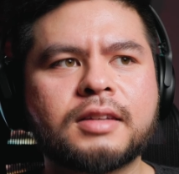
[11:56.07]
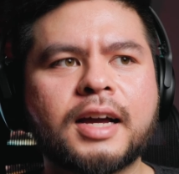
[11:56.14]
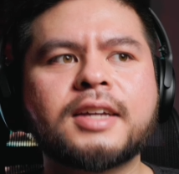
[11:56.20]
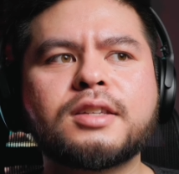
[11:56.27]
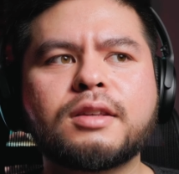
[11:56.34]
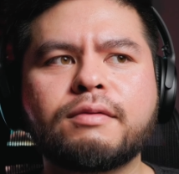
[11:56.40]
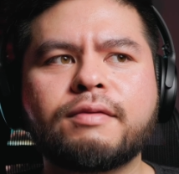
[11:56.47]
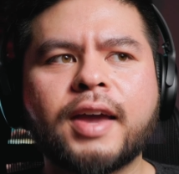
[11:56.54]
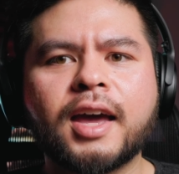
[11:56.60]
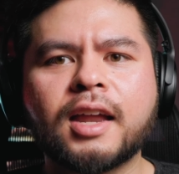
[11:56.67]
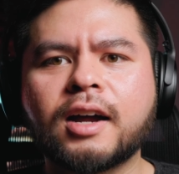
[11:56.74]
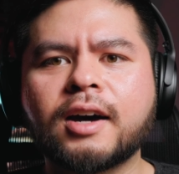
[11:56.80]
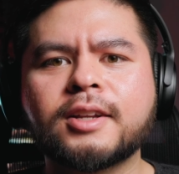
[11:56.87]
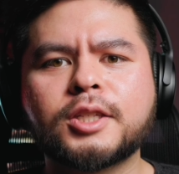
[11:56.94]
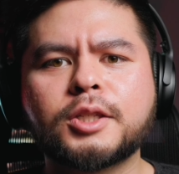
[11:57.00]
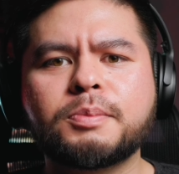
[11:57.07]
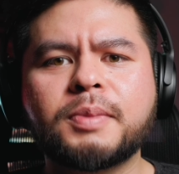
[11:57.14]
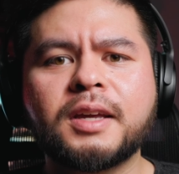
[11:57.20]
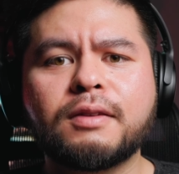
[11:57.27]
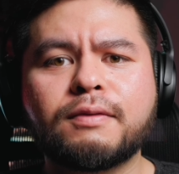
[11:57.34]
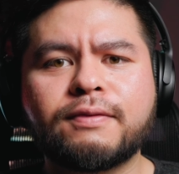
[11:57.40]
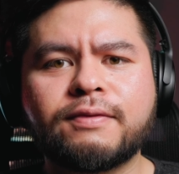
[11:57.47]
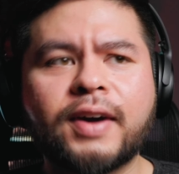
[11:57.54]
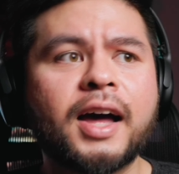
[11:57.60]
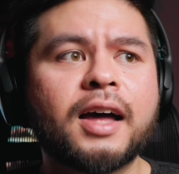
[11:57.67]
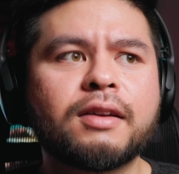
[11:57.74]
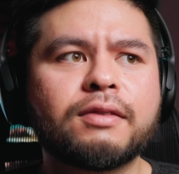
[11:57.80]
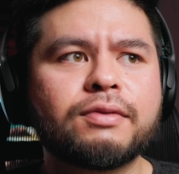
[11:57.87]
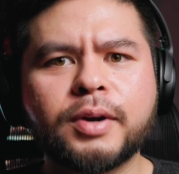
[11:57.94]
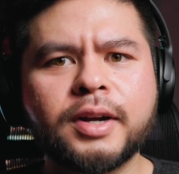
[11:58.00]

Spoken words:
Dyson fan on speed 5.